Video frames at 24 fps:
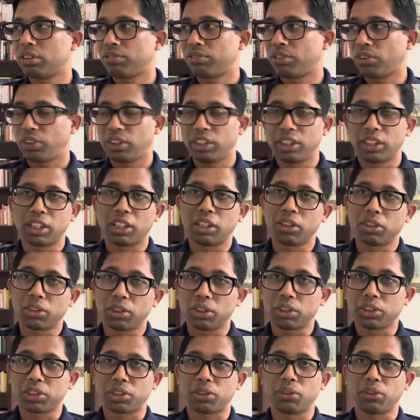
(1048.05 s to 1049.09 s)
for
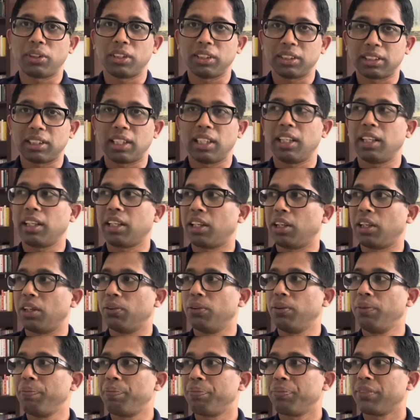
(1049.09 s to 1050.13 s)
international students like
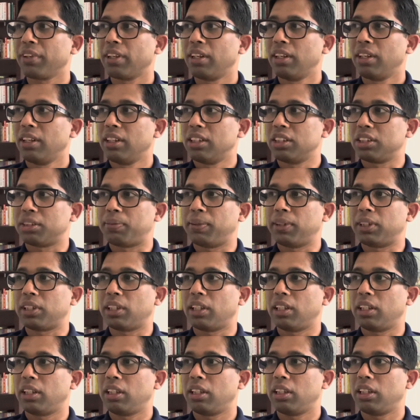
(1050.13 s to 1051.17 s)
you,
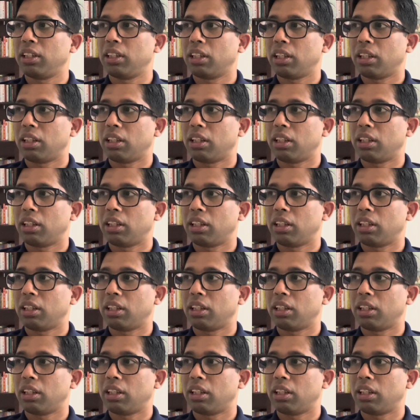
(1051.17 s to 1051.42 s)
especially